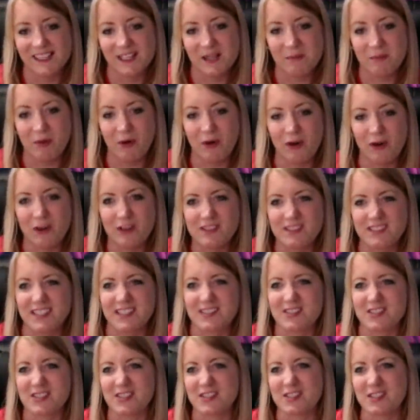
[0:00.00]
But
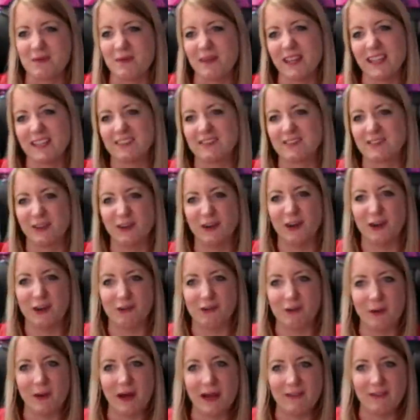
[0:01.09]
since she's your mate's daughter or
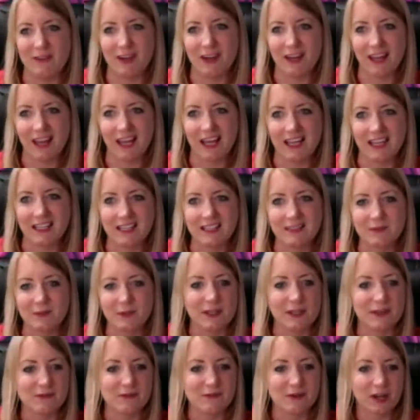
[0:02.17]
whatever, like, we'll
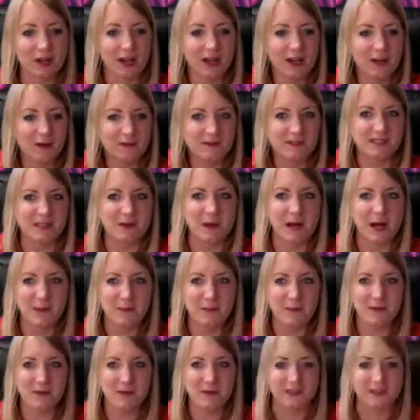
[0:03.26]
give her a go and see what
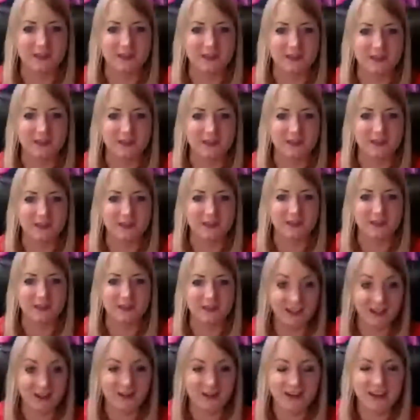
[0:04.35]
happens. You
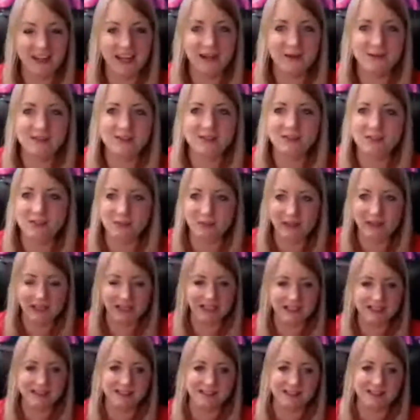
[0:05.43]
know, and that was such a big
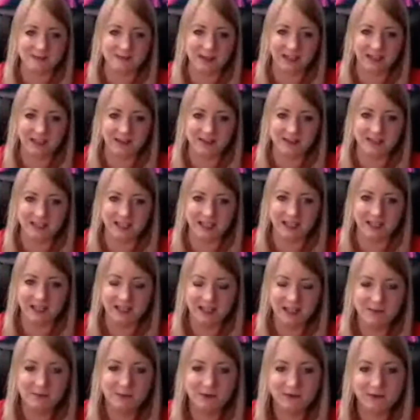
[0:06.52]
lesson to me. I was like,
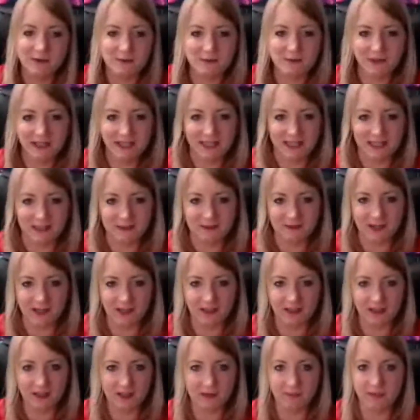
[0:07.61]
but for me, it
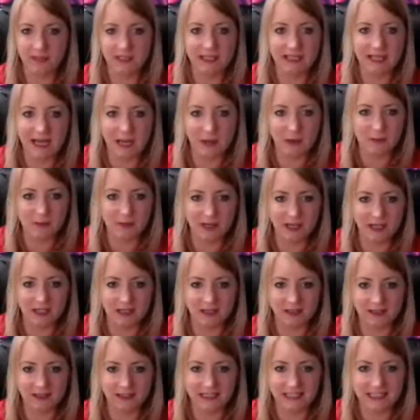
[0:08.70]
felt completely out of my
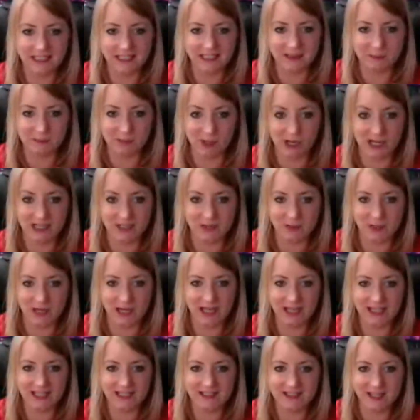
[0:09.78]
league
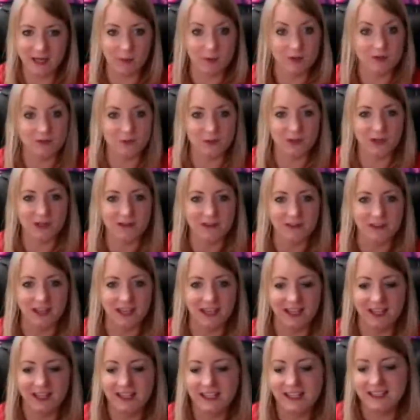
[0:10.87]
price-wise. I wasn't worth
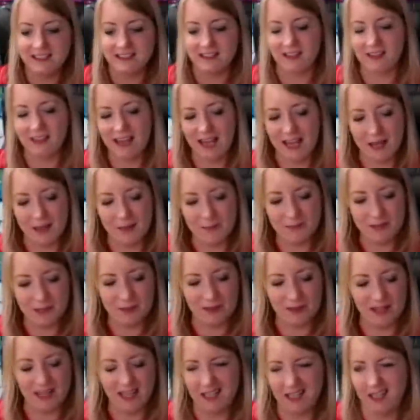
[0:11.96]
it. To them, they were
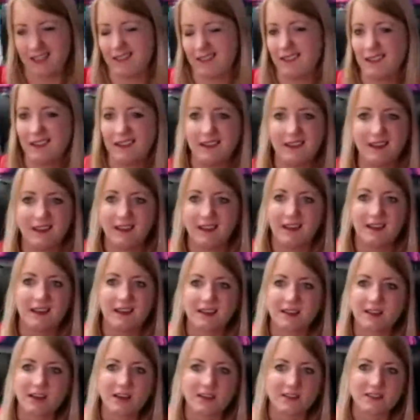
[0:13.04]
like,
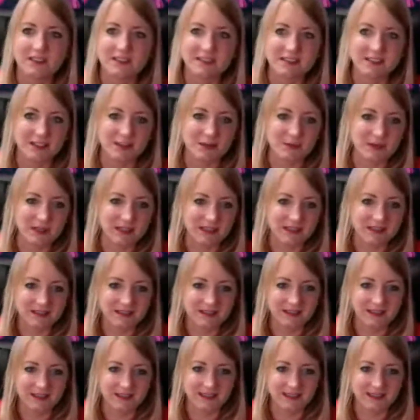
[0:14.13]
God, this is going to be a